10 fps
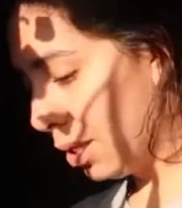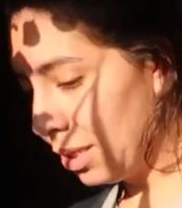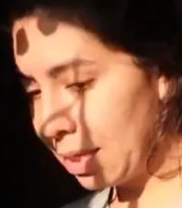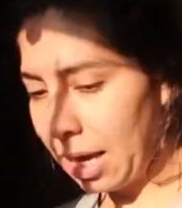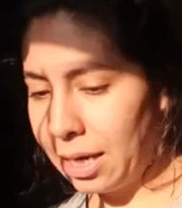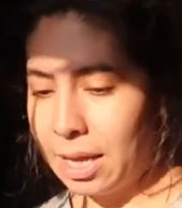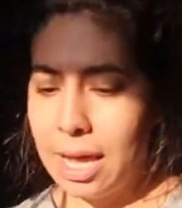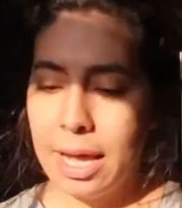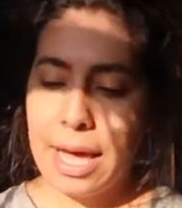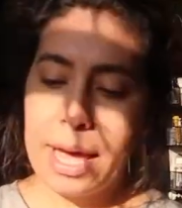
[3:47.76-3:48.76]
to the side,
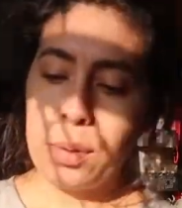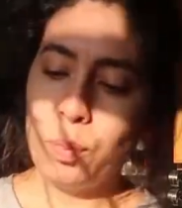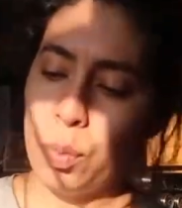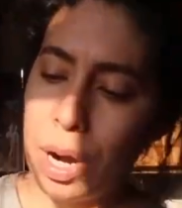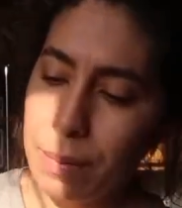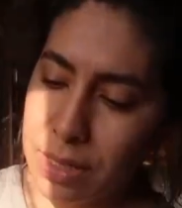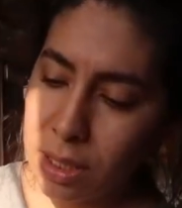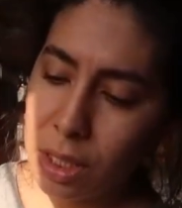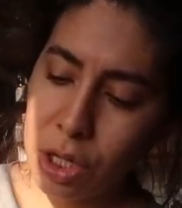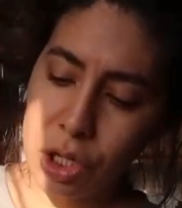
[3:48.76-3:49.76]
and what I'm
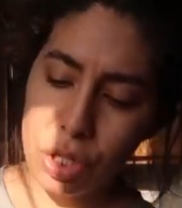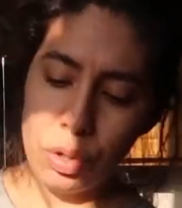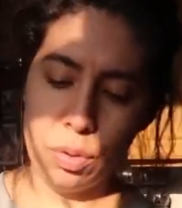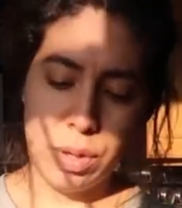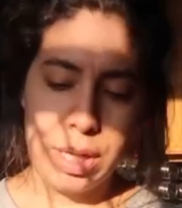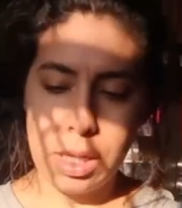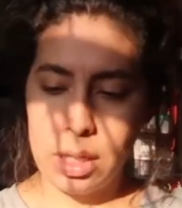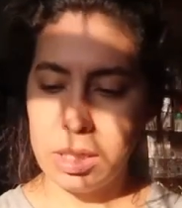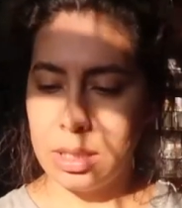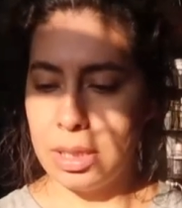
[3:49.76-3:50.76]
basically gonna do
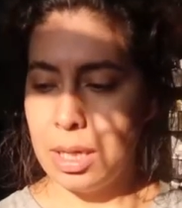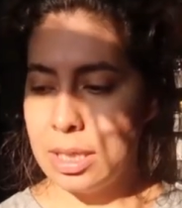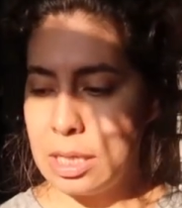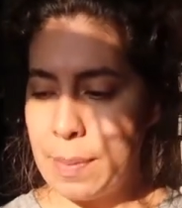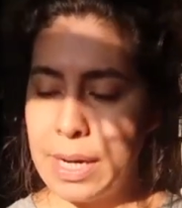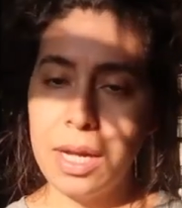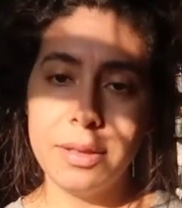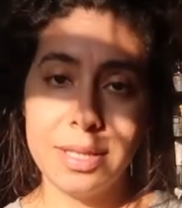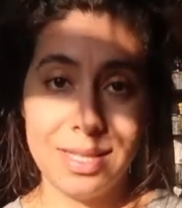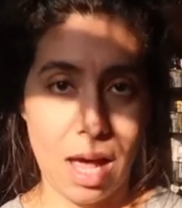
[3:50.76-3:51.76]
is, depending
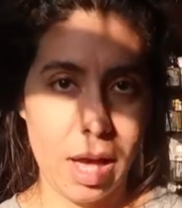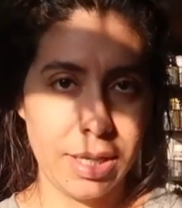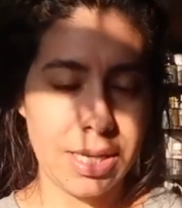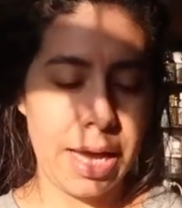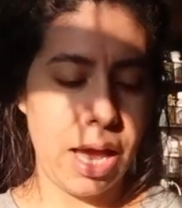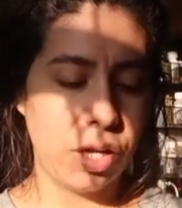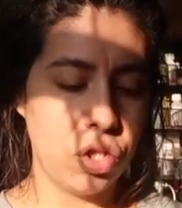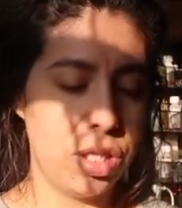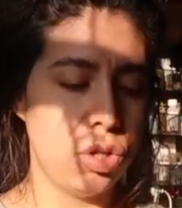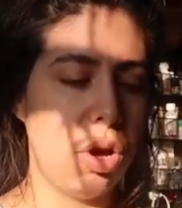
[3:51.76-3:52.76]
on the size, I
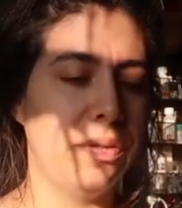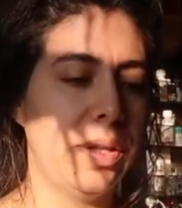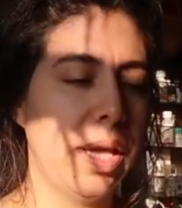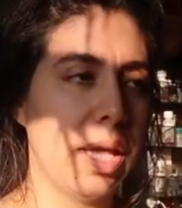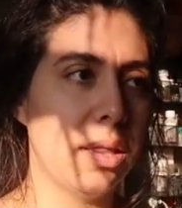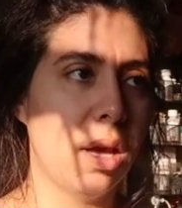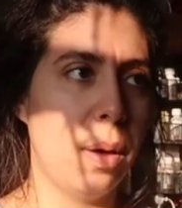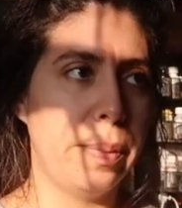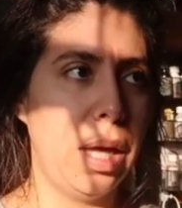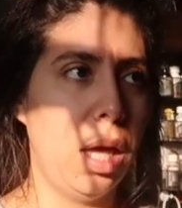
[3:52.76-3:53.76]
actually still have to get the
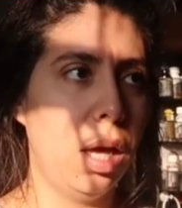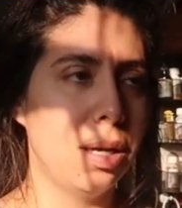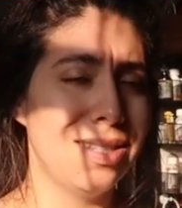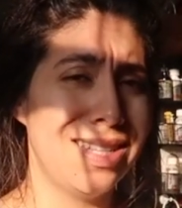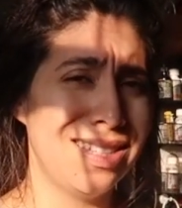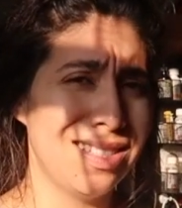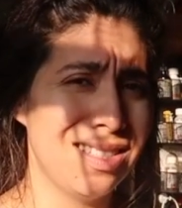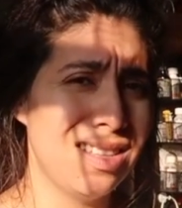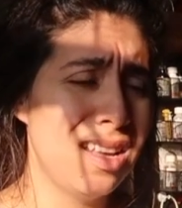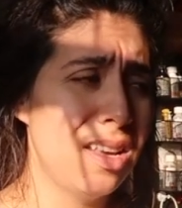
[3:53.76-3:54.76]
cupcake
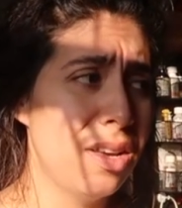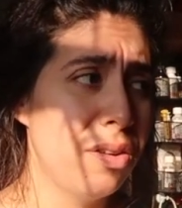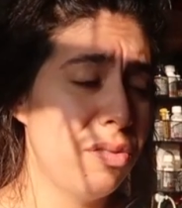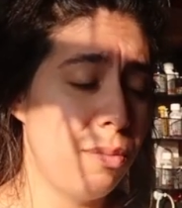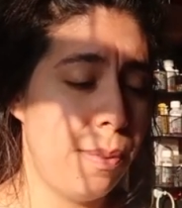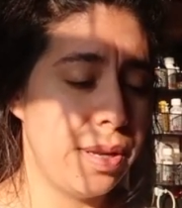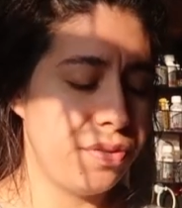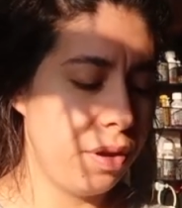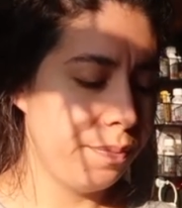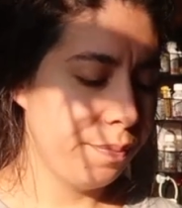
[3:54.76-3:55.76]
sticks for my best
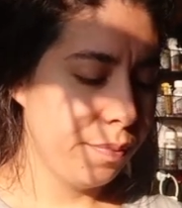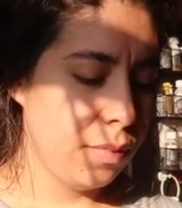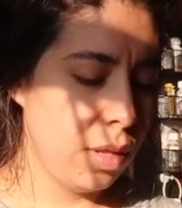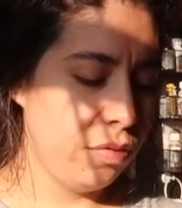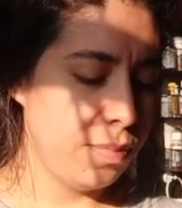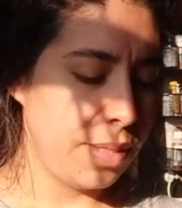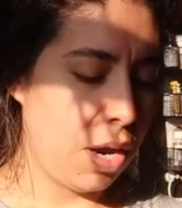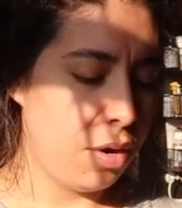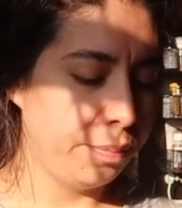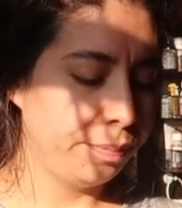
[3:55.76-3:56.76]
friend,
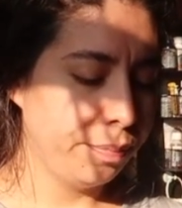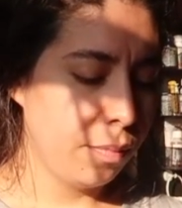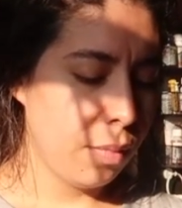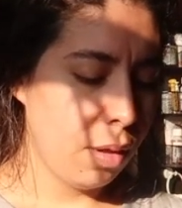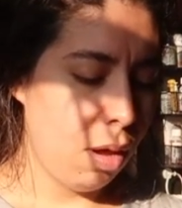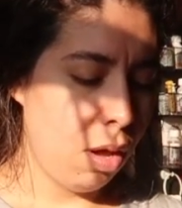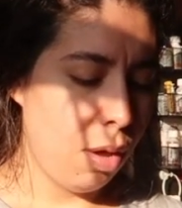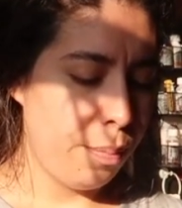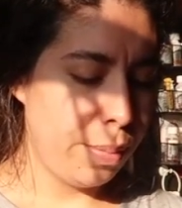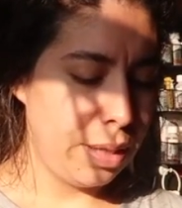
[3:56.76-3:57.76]
Sarah.
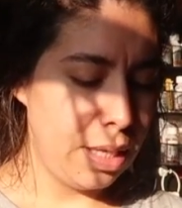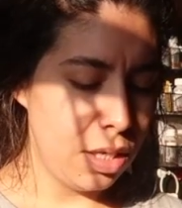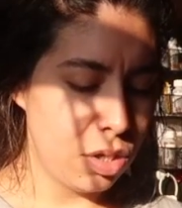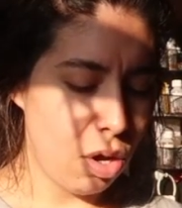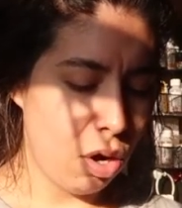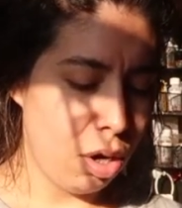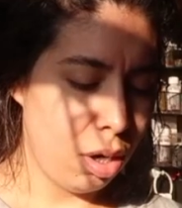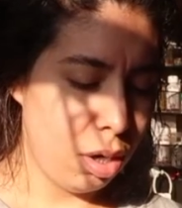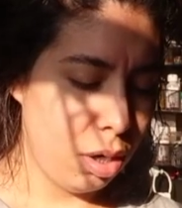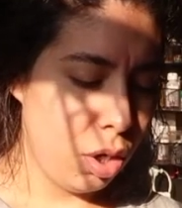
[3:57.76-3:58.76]
But these
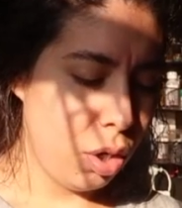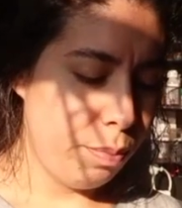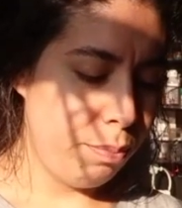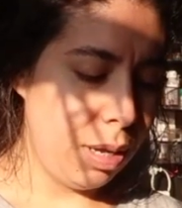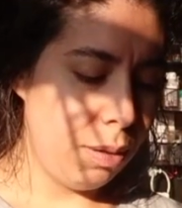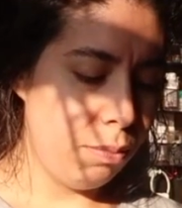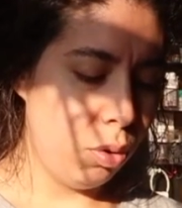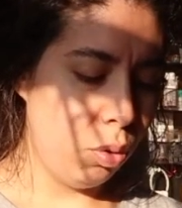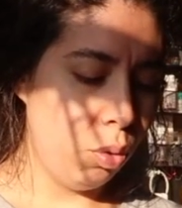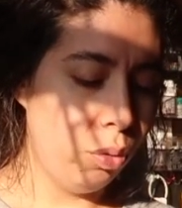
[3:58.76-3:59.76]
are
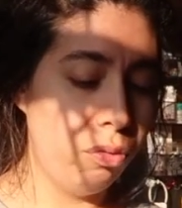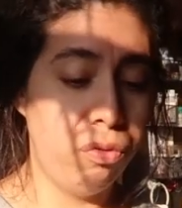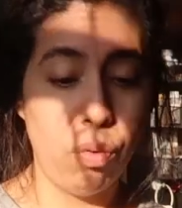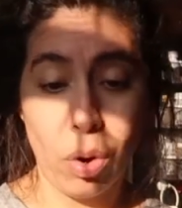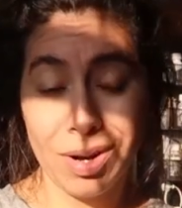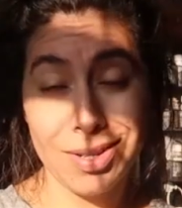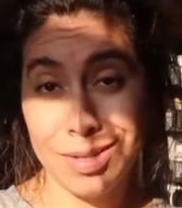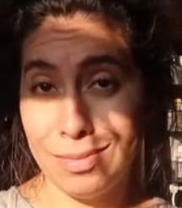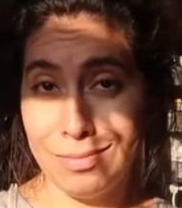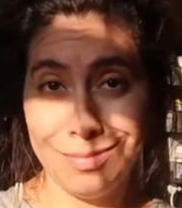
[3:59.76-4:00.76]
bamboo
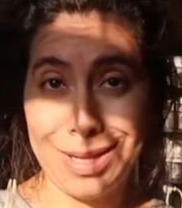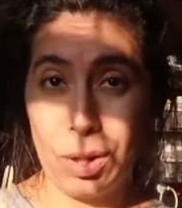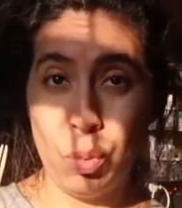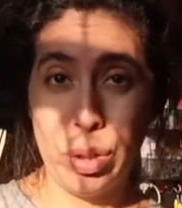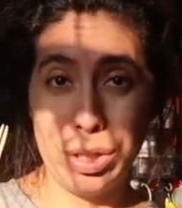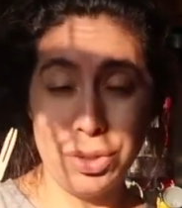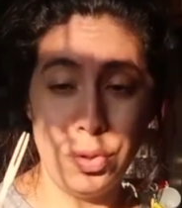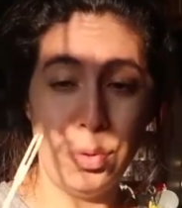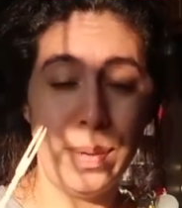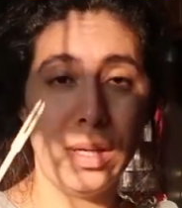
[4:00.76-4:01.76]
forks, like wooden
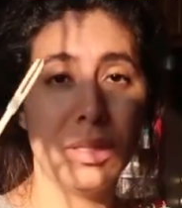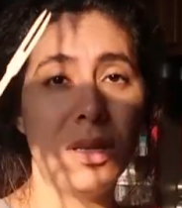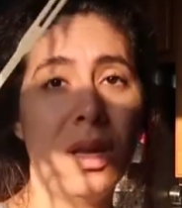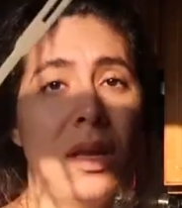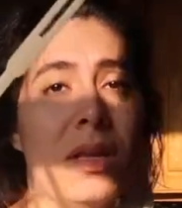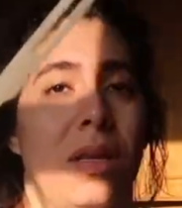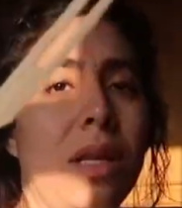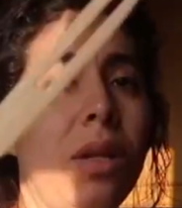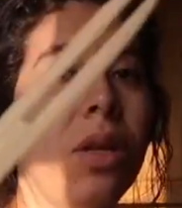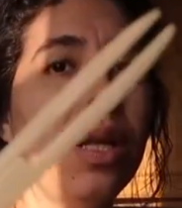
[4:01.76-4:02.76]
toothpicks, and
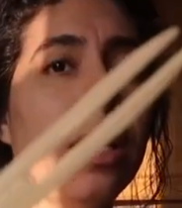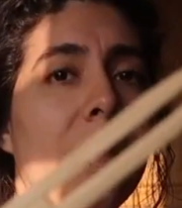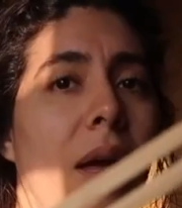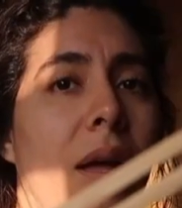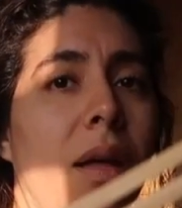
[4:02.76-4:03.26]
they look like that,